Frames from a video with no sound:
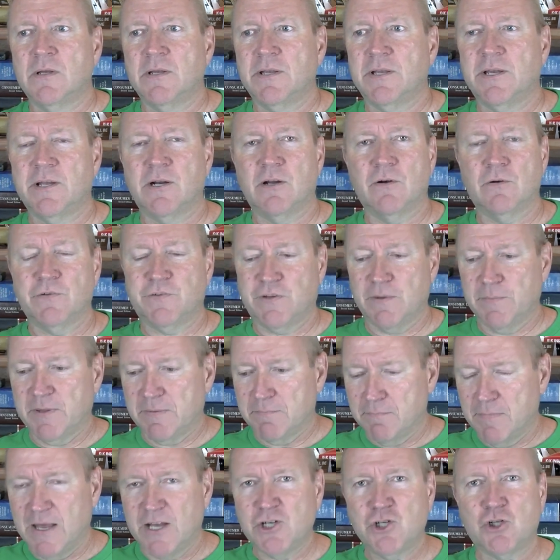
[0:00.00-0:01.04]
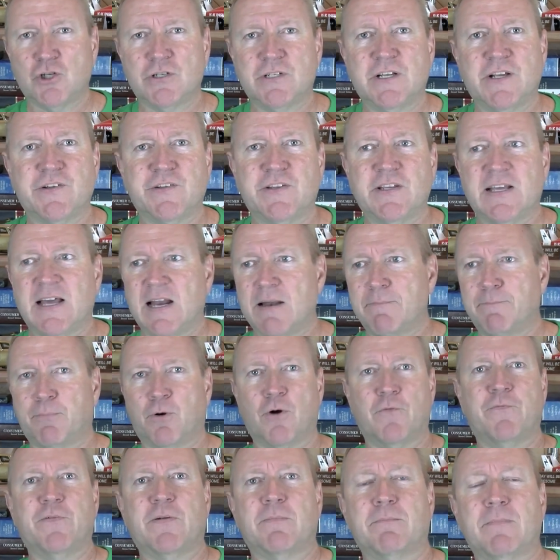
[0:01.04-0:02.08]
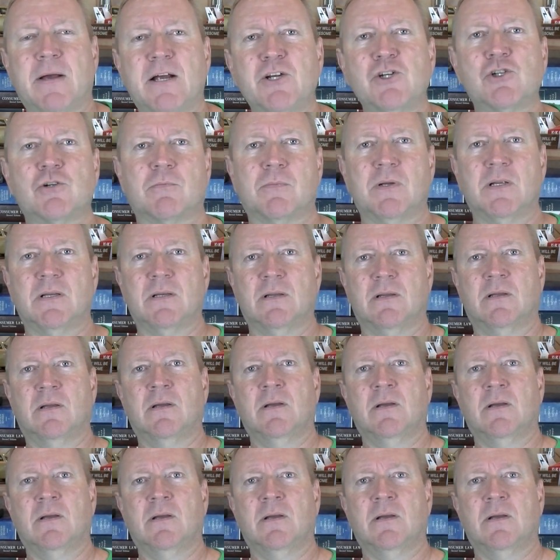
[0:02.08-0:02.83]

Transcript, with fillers: you know, something measured this, they got a perfect measurement.